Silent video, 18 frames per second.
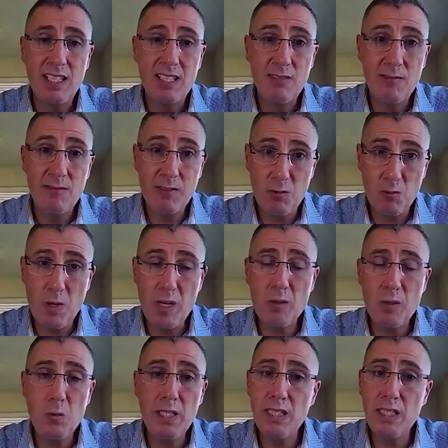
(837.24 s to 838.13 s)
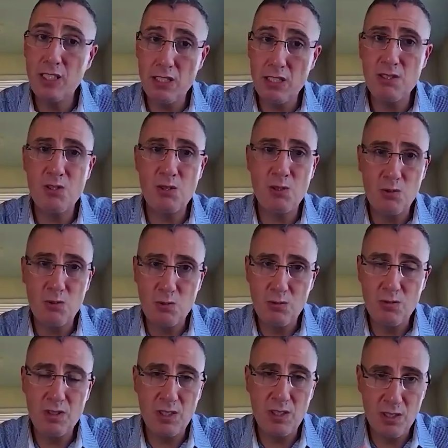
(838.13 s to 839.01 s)
for 1 week just
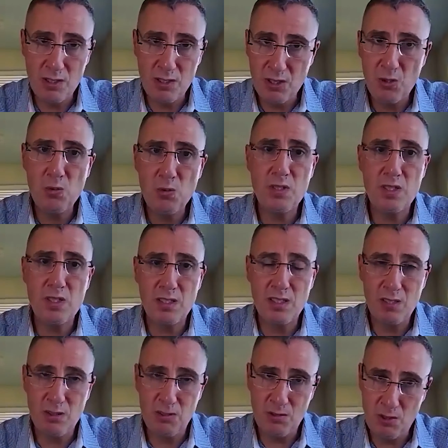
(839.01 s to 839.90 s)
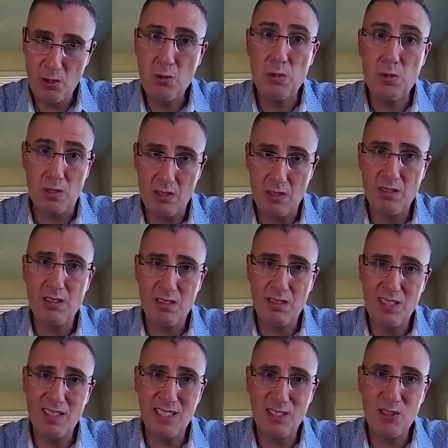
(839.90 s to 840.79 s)
on juice,
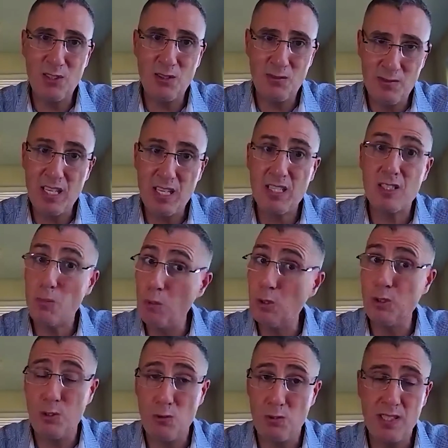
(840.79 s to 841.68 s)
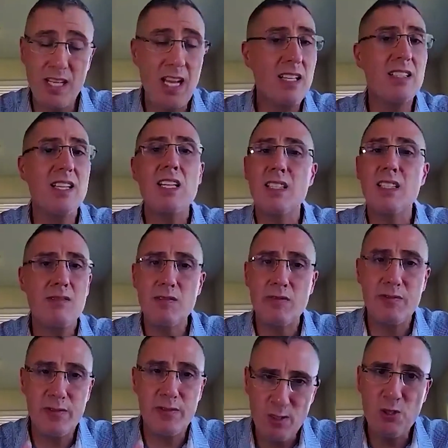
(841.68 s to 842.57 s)
vegetable juice, not even
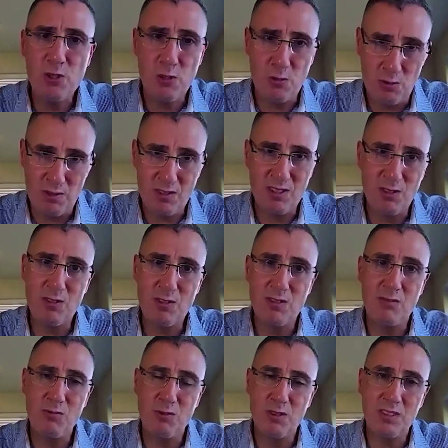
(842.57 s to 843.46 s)
fruit juice. We were